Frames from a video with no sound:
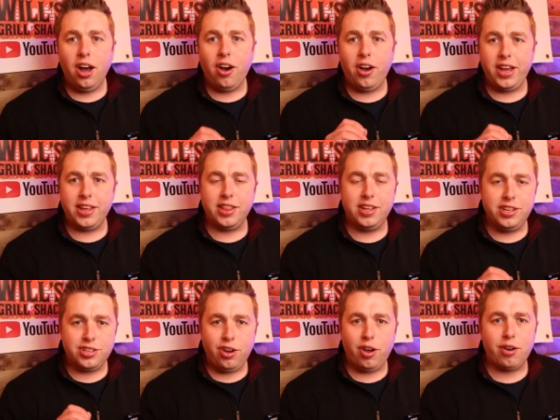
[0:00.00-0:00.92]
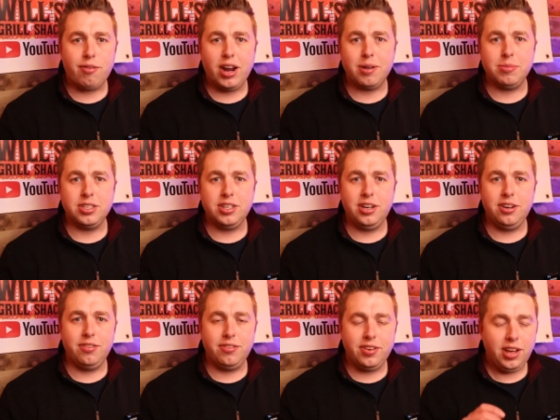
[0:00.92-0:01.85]
I ate the entire rack
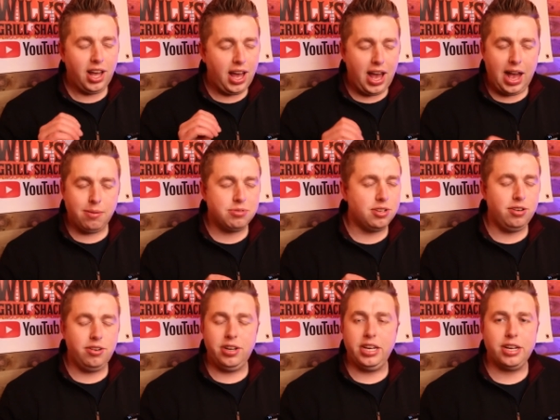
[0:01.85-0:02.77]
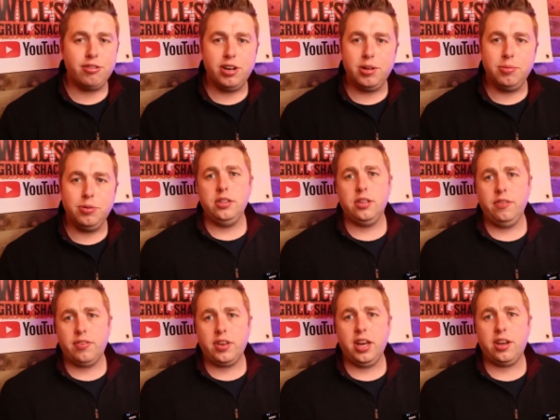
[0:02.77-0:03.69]
myself. Absolutely incredible.
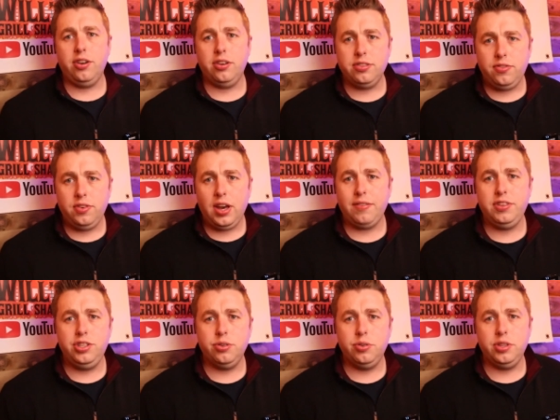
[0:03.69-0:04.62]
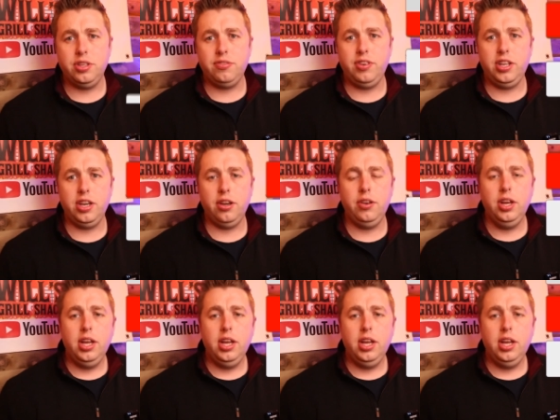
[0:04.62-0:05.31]
Don't forget, guys, if you have enjoyed this video,